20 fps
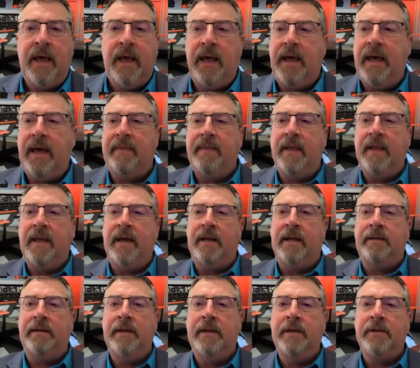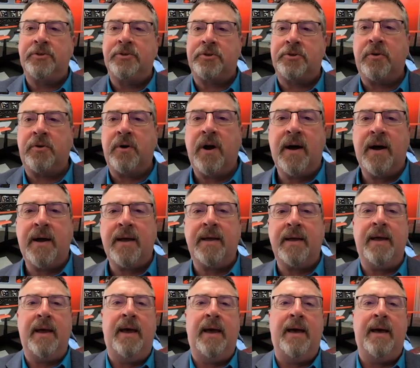and then
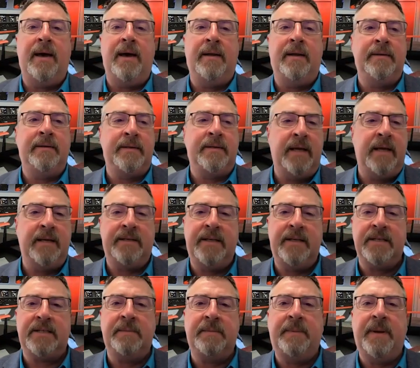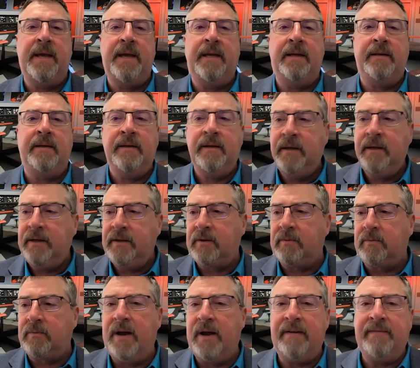try and anticipate the
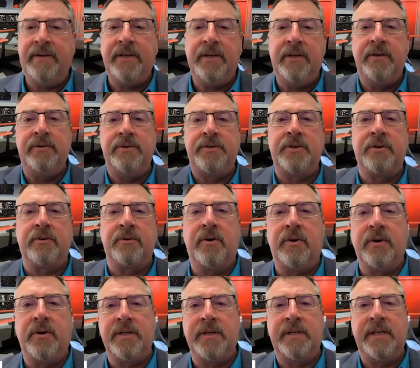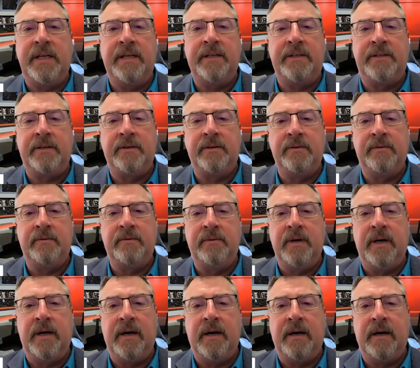revenues you're going to need to,
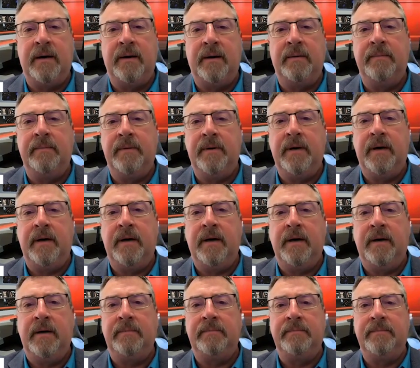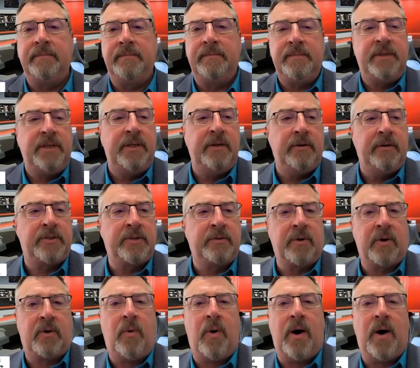uh, uh, you know, to
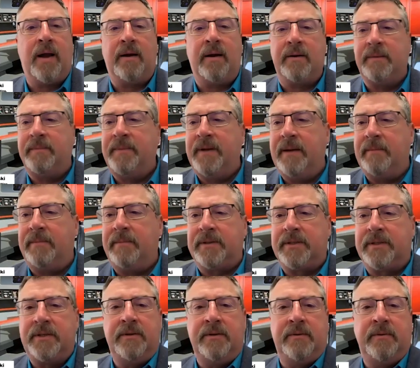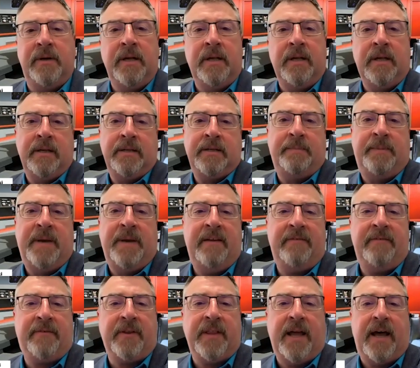require to be able to, to pay
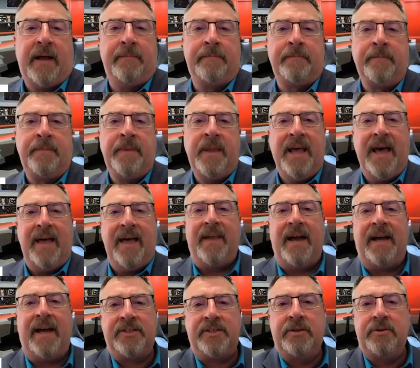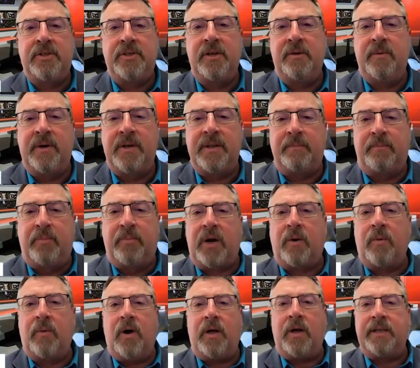for that. And that's usually where the brick
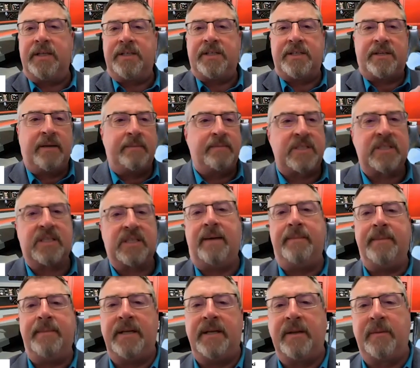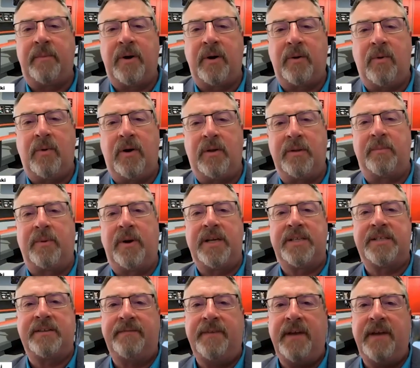wall, you just come slamming into the brick wall, the brakes
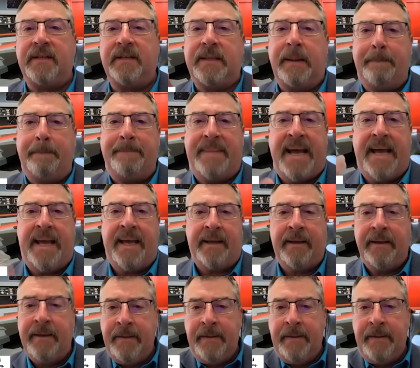have failed, and bang.